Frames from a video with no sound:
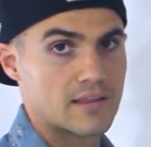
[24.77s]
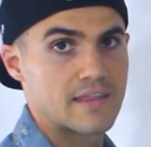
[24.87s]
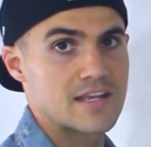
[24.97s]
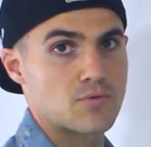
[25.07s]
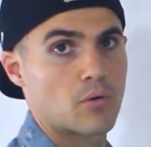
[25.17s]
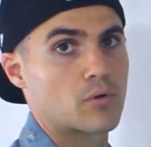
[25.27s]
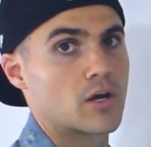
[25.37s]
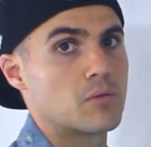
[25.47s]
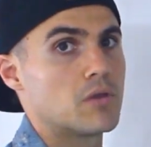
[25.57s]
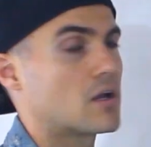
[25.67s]
that's what we're
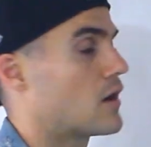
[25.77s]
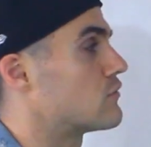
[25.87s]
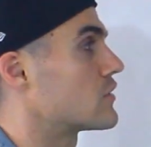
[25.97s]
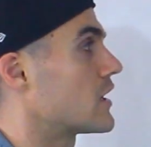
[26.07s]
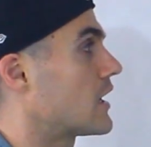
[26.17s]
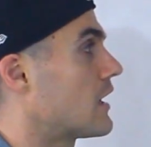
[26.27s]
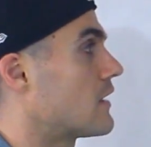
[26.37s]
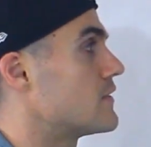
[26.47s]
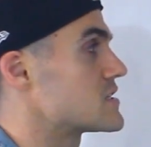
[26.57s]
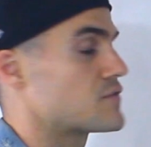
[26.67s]
going to be covering
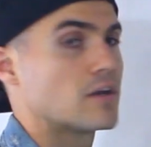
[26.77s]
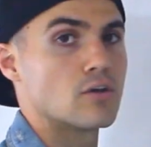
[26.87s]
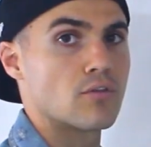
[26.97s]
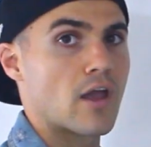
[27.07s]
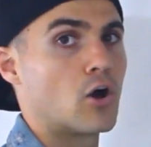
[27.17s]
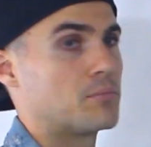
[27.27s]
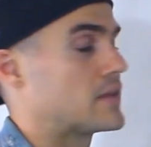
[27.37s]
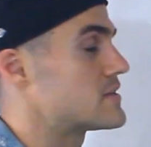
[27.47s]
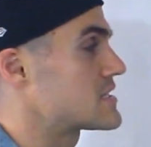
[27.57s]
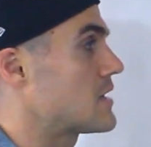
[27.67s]
in this video. They all
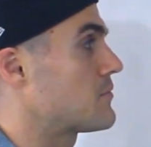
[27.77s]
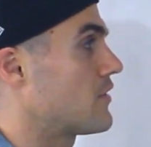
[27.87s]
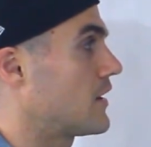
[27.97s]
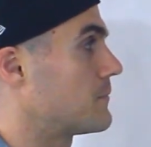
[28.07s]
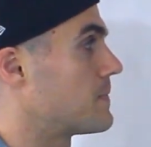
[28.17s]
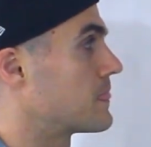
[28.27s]
mean the same thing.